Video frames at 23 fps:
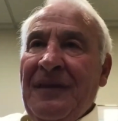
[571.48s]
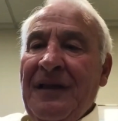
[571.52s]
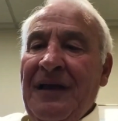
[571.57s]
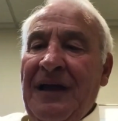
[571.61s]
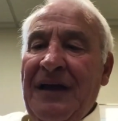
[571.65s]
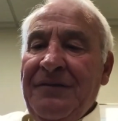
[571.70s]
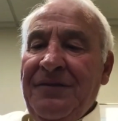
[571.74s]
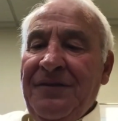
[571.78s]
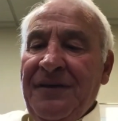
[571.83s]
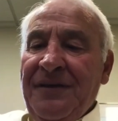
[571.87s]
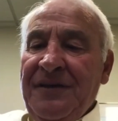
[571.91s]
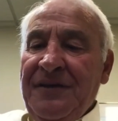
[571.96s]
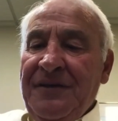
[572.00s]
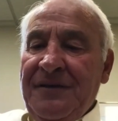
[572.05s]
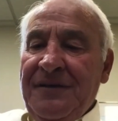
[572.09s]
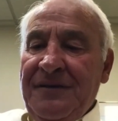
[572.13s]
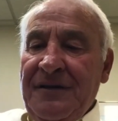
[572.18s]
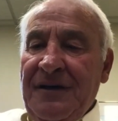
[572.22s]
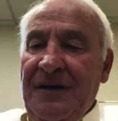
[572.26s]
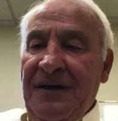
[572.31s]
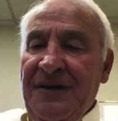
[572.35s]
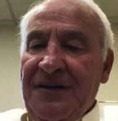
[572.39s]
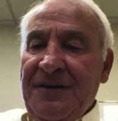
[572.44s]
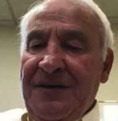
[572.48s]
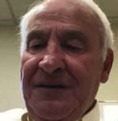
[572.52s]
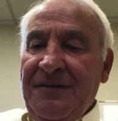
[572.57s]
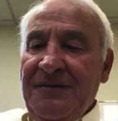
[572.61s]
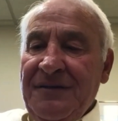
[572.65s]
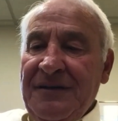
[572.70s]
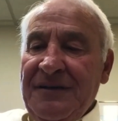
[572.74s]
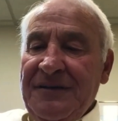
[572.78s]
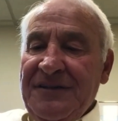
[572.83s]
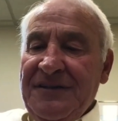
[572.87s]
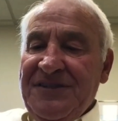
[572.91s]
I think
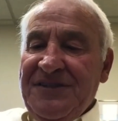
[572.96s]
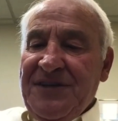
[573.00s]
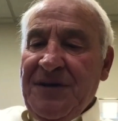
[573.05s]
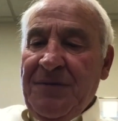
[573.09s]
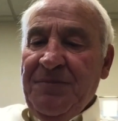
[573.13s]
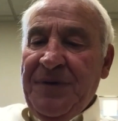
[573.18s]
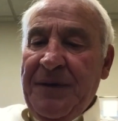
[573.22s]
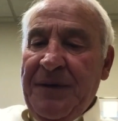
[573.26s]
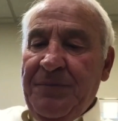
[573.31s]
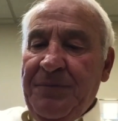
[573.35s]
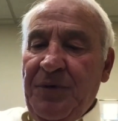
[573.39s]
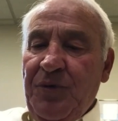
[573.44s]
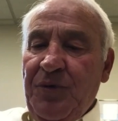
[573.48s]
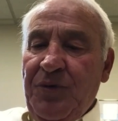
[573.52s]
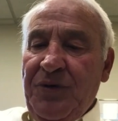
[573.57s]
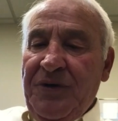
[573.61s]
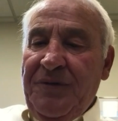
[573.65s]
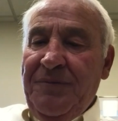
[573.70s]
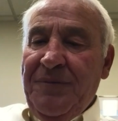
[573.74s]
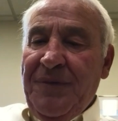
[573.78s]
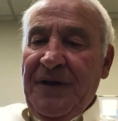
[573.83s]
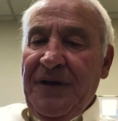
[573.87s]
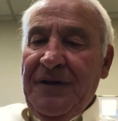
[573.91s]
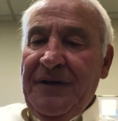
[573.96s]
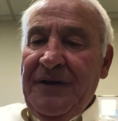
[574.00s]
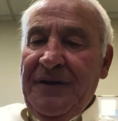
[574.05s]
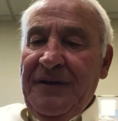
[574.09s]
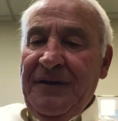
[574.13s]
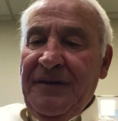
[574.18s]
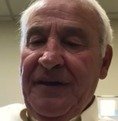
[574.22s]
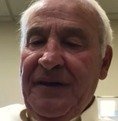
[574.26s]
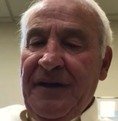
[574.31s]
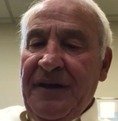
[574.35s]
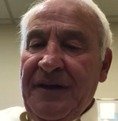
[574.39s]
some people would admit
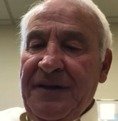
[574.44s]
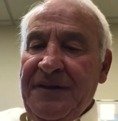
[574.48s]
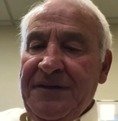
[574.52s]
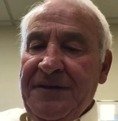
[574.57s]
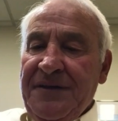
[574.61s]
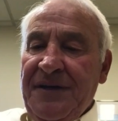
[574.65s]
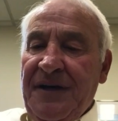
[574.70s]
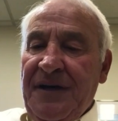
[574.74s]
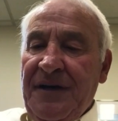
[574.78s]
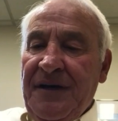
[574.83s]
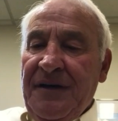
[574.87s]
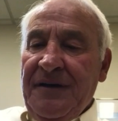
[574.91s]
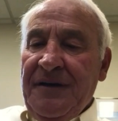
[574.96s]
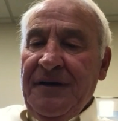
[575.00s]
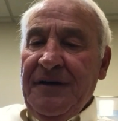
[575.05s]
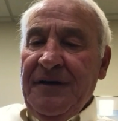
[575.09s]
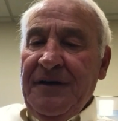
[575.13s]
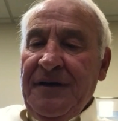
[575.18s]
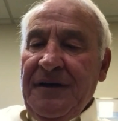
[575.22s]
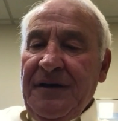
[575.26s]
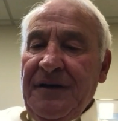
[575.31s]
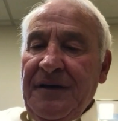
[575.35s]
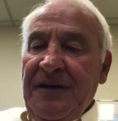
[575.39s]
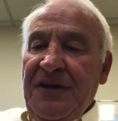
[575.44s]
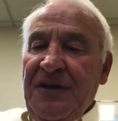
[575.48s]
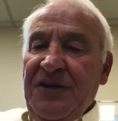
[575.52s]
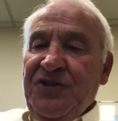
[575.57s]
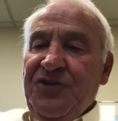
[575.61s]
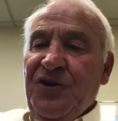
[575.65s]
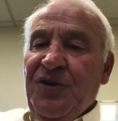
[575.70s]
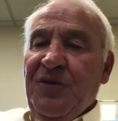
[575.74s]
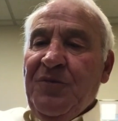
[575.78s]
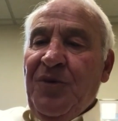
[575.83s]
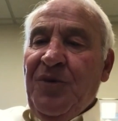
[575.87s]
that
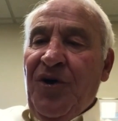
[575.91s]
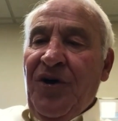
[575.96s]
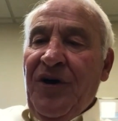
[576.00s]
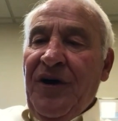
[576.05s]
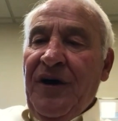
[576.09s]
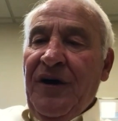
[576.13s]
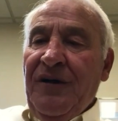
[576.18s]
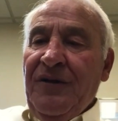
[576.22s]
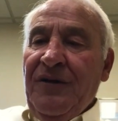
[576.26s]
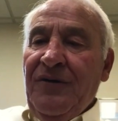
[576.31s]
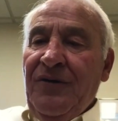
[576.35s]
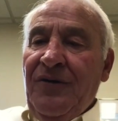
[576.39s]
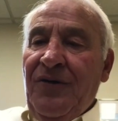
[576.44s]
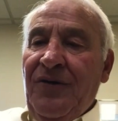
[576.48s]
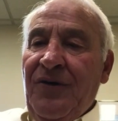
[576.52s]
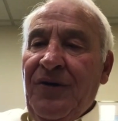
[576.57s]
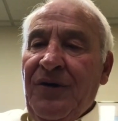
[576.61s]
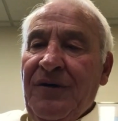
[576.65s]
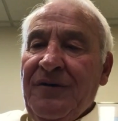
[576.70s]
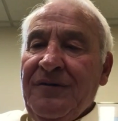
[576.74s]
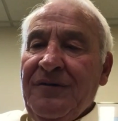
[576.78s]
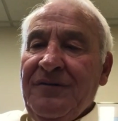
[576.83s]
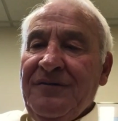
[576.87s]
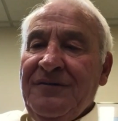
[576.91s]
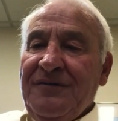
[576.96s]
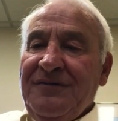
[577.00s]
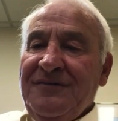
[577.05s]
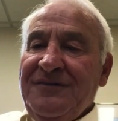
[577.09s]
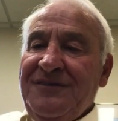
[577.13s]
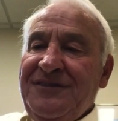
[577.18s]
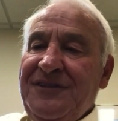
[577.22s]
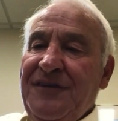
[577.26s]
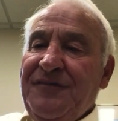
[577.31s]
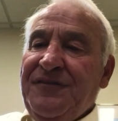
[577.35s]
turmoil or
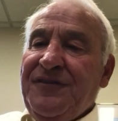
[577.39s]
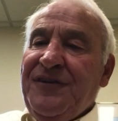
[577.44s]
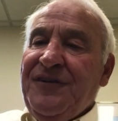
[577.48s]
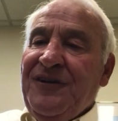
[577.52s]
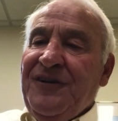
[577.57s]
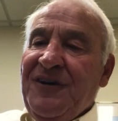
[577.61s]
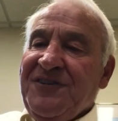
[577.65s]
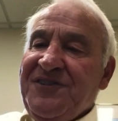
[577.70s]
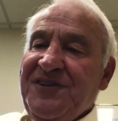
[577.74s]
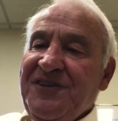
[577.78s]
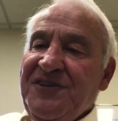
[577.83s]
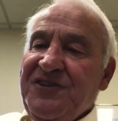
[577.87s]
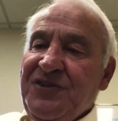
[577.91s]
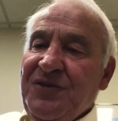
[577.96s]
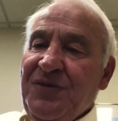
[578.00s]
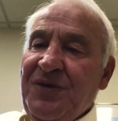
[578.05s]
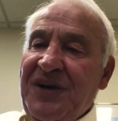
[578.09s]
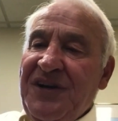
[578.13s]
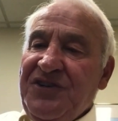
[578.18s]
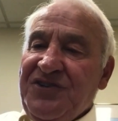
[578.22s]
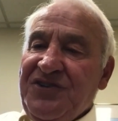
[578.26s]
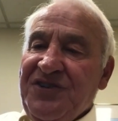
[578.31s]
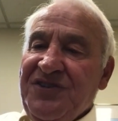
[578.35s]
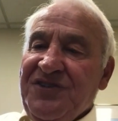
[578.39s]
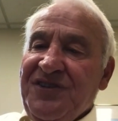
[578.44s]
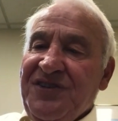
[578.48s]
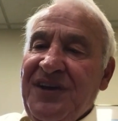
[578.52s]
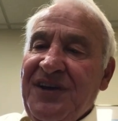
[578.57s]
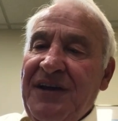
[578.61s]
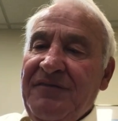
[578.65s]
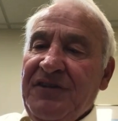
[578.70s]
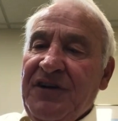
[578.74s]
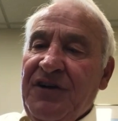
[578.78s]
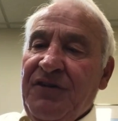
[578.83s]
difficult situations
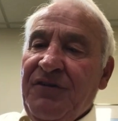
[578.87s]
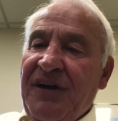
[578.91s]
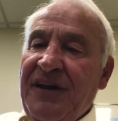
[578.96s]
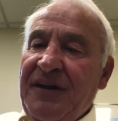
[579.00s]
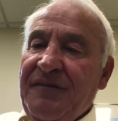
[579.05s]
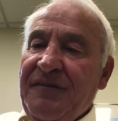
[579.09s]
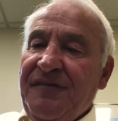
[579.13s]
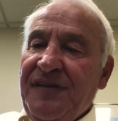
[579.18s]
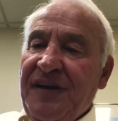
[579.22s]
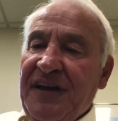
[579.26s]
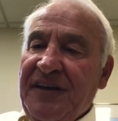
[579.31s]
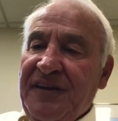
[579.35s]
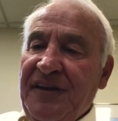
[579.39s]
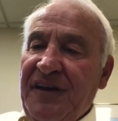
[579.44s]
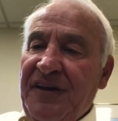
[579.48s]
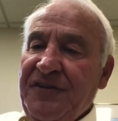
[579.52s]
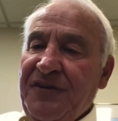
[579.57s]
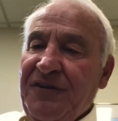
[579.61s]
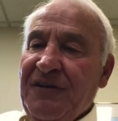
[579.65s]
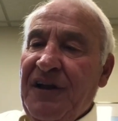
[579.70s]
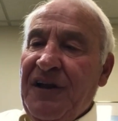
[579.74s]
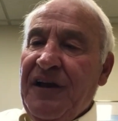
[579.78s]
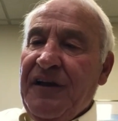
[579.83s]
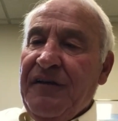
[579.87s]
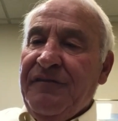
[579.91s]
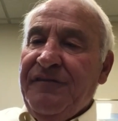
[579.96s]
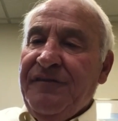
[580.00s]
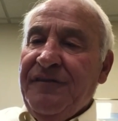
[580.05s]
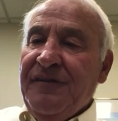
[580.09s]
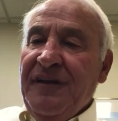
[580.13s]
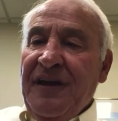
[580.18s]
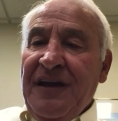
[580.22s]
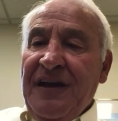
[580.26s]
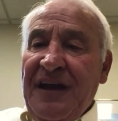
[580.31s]
have a great effect on your life.
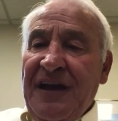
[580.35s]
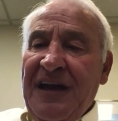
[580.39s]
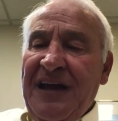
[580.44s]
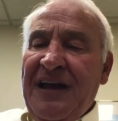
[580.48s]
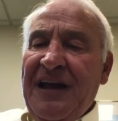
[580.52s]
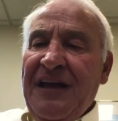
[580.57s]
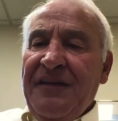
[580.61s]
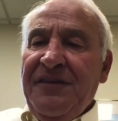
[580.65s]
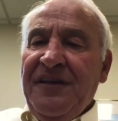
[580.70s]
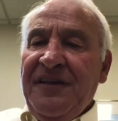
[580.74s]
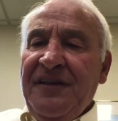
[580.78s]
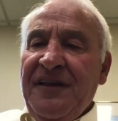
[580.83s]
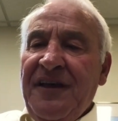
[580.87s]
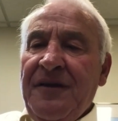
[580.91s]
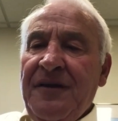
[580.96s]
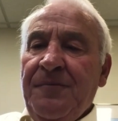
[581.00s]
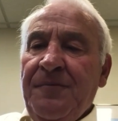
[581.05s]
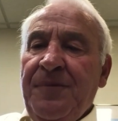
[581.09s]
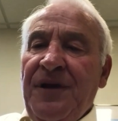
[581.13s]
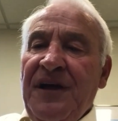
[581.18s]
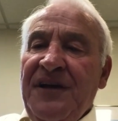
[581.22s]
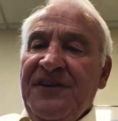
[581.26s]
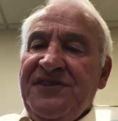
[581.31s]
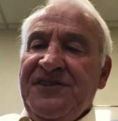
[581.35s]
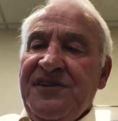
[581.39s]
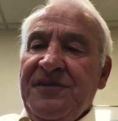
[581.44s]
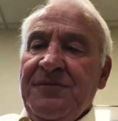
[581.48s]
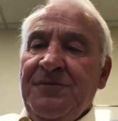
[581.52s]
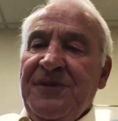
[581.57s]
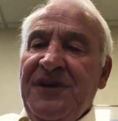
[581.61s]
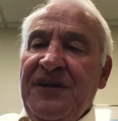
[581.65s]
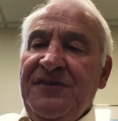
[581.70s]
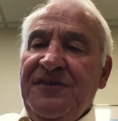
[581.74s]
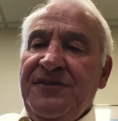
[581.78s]
And I think that applies to
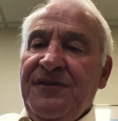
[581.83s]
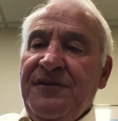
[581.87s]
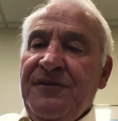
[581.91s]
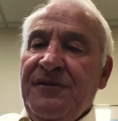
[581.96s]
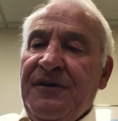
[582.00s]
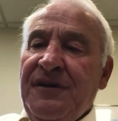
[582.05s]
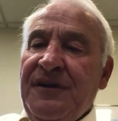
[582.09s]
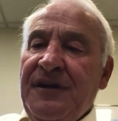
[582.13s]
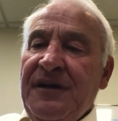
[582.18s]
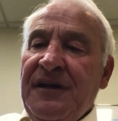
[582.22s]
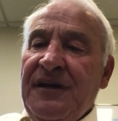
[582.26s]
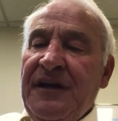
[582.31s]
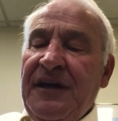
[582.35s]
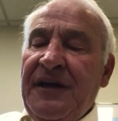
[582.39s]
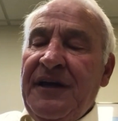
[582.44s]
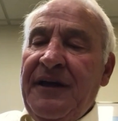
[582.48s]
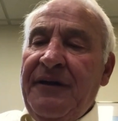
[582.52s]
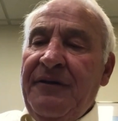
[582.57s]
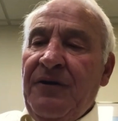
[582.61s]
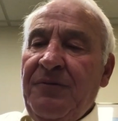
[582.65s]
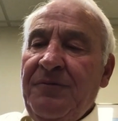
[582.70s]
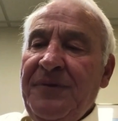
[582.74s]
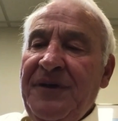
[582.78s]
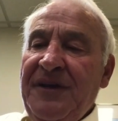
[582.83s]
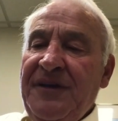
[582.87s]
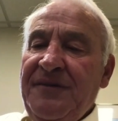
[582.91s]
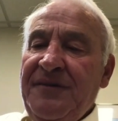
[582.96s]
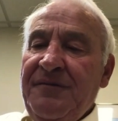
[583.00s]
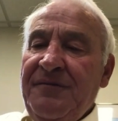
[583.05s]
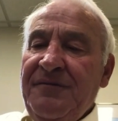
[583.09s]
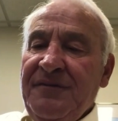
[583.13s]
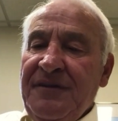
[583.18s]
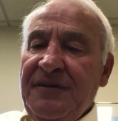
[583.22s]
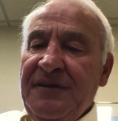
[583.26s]
me too. And I don't mean
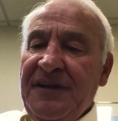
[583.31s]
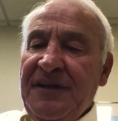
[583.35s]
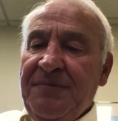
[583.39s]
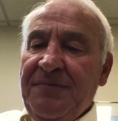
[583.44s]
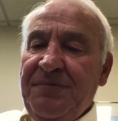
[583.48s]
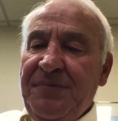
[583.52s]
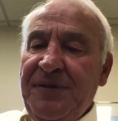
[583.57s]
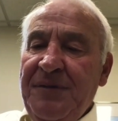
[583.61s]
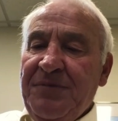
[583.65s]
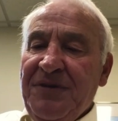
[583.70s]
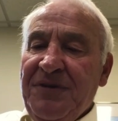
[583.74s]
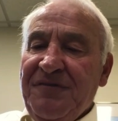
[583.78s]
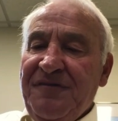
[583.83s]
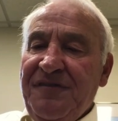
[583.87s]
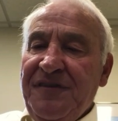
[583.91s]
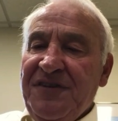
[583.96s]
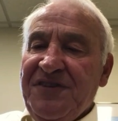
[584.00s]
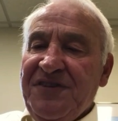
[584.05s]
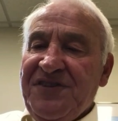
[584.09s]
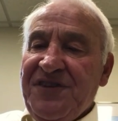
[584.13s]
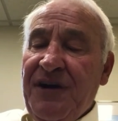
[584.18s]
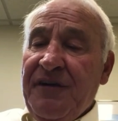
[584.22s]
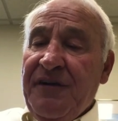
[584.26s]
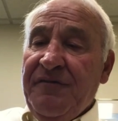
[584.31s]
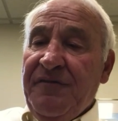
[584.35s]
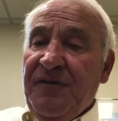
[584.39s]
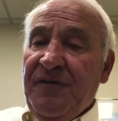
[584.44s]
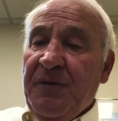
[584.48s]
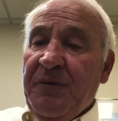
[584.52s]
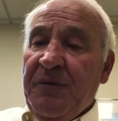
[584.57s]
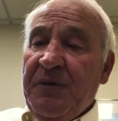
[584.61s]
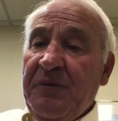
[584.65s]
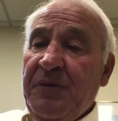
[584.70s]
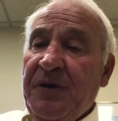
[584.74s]
to get people to feel sorry
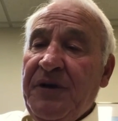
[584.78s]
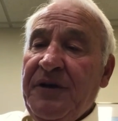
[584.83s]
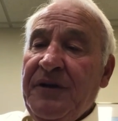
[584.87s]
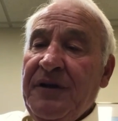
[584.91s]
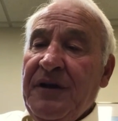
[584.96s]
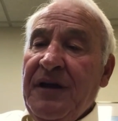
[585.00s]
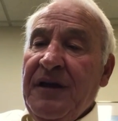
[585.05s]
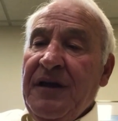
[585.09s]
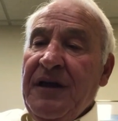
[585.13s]
for me, but